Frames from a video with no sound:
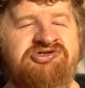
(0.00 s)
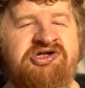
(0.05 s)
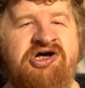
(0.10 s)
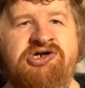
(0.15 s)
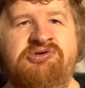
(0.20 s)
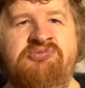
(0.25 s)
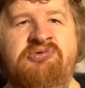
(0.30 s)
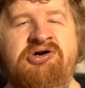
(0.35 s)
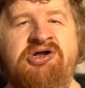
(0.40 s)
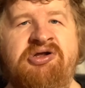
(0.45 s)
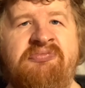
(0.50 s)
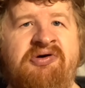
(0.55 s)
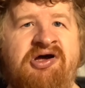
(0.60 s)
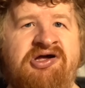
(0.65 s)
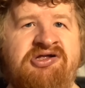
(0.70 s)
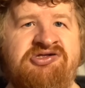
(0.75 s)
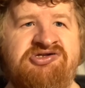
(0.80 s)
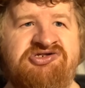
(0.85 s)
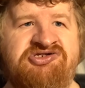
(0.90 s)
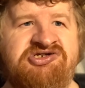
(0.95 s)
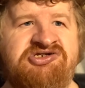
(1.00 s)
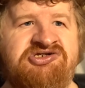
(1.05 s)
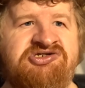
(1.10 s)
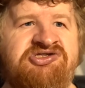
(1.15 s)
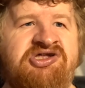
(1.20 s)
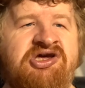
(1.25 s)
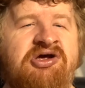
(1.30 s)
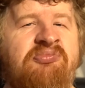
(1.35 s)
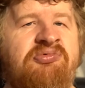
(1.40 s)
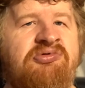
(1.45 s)
starts working behind the
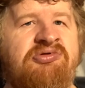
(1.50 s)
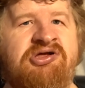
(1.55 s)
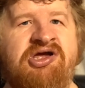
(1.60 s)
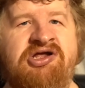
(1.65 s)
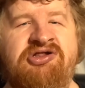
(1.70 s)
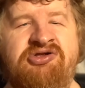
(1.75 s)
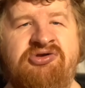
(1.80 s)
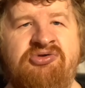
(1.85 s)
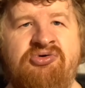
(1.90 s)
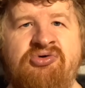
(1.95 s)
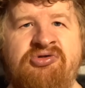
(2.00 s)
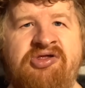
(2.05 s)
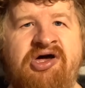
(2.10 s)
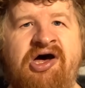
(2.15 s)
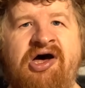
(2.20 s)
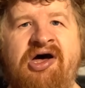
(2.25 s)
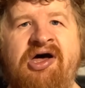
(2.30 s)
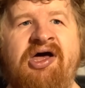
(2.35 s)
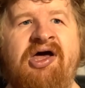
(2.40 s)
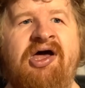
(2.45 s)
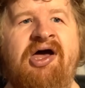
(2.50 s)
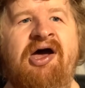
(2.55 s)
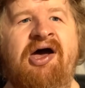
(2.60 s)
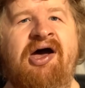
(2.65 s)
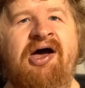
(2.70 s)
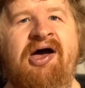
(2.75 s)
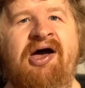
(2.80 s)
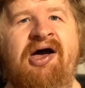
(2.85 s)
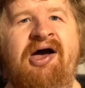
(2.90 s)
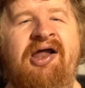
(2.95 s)
scenes there, we'll get to know that.
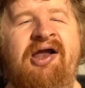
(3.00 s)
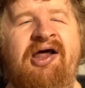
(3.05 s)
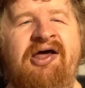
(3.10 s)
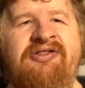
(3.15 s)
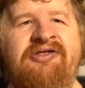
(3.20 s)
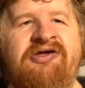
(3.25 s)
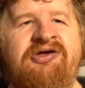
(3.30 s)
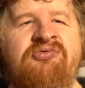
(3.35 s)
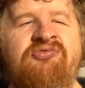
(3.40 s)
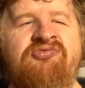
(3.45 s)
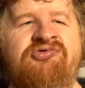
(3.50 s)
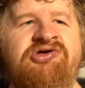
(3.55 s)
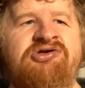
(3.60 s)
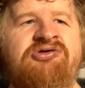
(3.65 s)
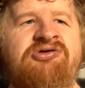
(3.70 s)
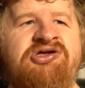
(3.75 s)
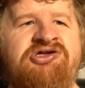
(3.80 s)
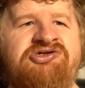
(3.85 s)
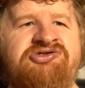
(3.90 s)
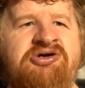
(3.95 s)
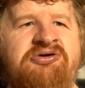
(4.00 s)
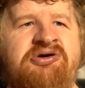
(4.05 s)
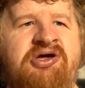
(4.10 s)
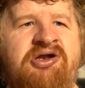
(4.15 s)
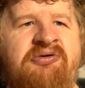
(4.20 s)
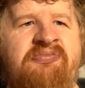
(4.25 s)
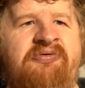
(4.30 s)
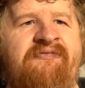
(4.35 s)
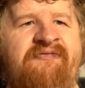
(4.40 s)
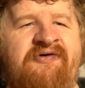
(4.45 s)
And I think Regal is the
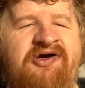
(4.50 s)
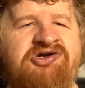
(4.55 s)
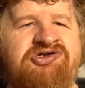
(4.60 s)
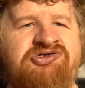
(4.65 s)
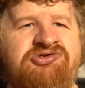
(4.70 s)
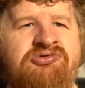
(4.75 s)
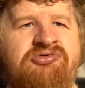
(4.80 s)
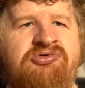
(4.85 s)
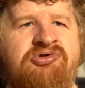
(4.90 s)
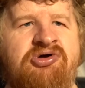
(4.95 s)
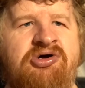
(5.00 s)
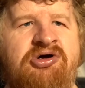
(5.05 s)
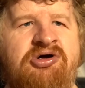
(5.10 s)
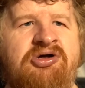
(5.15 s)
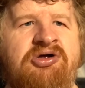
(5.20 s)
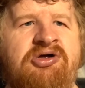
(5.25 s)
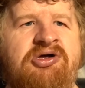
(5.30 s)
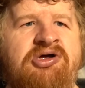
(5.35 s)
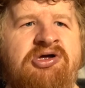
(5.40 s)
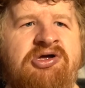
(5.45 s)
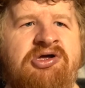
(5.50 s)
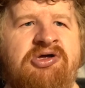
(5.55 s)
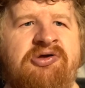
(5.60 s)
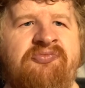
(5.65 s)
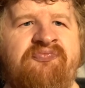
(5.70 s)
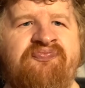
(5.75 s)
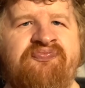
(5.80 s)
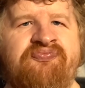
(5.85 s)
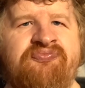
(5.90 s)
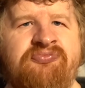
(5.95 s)
kind of professional that
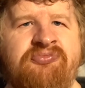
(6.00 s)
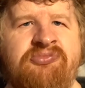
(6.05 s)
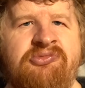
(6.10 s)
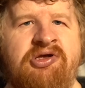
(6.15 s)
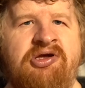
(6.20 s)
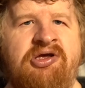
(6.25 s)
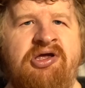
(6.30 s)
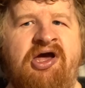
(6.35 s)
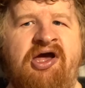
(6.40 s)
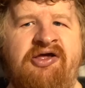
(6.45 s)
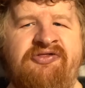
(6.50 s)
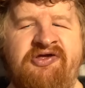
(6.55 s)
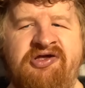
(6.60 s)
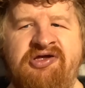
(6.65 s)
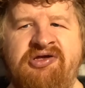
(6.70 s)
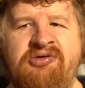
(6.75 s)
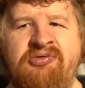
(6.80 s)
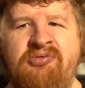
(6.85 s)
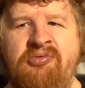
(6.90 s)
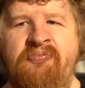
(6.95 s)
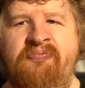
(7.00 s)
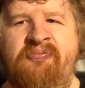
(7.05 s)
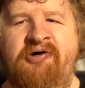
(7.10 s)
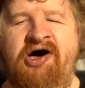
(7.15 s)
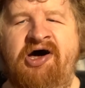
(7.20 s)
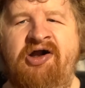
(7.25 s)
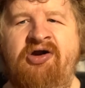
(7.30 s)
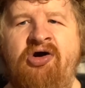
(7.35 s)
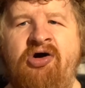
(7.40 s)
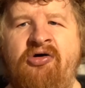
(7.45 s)
I think
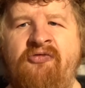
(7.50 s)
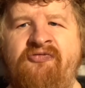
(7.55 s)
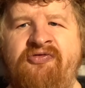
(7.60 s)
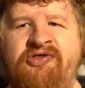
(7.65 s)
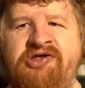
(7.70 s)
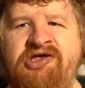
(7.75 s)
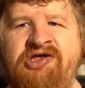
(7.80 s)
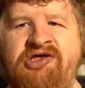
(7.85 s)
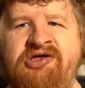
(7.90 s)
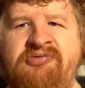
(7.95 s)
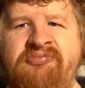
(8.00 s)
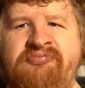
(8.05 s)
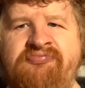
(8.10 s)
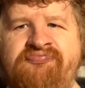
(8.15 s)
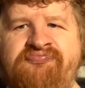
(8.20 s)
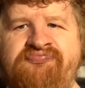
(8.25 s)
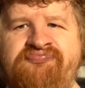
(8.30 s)
part of the